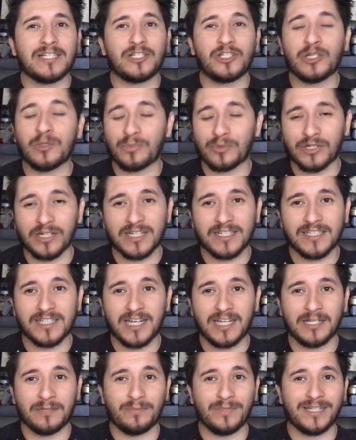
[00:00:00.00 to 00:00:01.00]
super
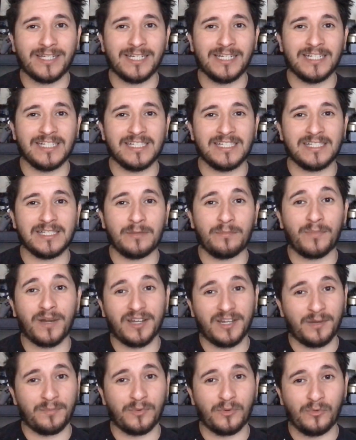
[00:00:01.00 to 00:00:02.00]
excited because
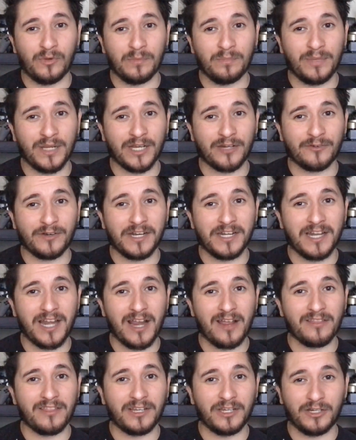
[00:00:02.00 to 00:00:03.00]
my number 1 pick right
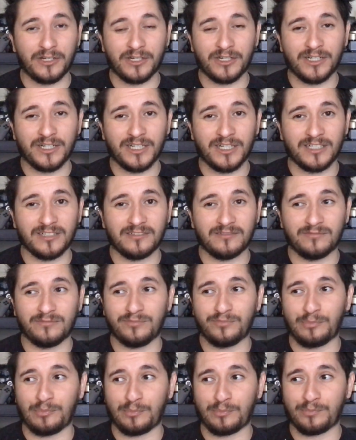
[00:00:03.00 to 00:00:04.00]
now that you're gonna
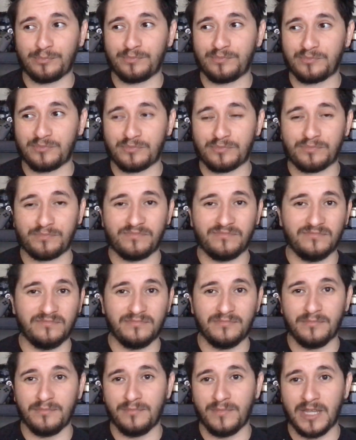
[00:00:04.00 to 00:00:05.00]

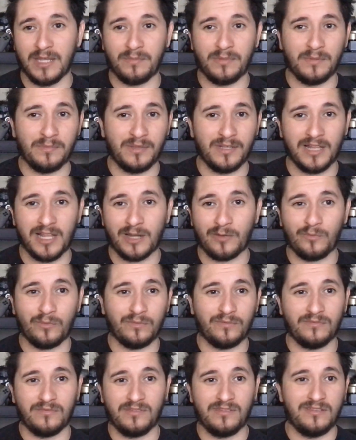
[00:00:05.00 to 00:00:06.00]
maybe be like
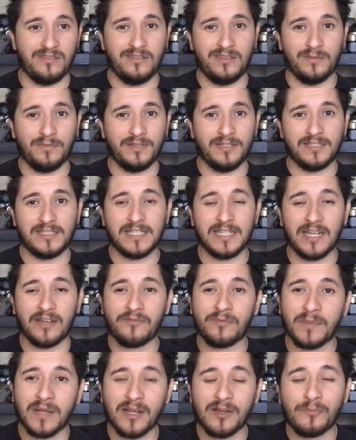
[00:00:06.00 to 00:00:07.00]

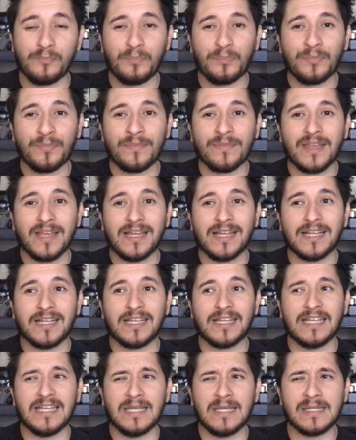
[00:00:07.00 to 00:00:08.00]
WTF about
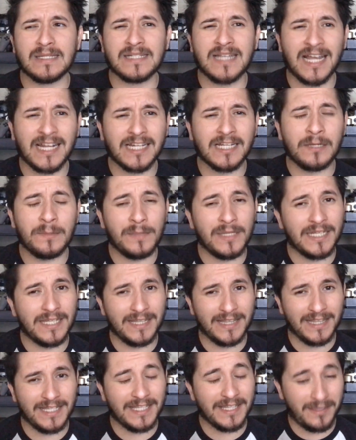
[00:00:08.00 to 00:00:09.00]
is kind of
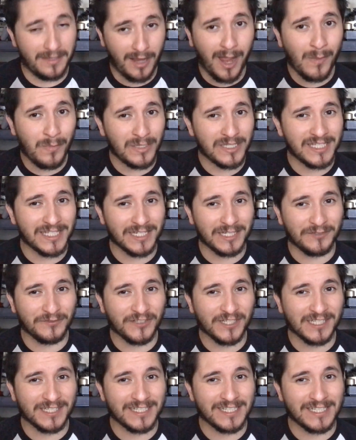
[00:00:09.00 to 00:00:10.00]
completely the opposite
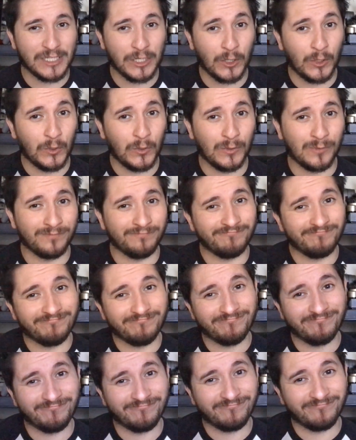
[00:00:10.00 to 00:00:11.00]
of it. So
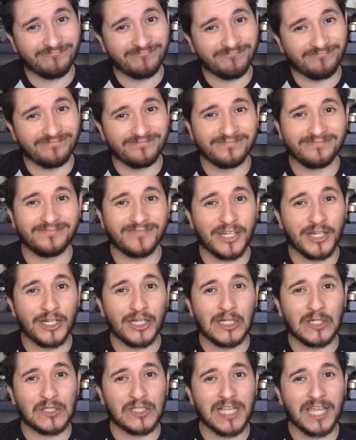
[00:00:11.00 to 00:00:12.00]
there
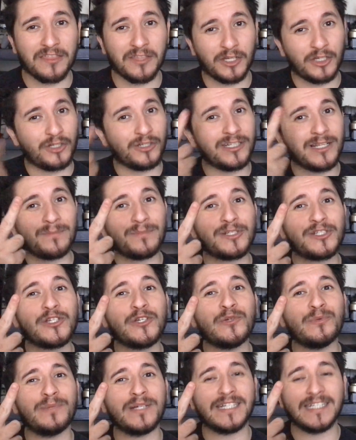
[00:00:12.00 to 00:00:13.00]
you go, Scyther, you're number 2,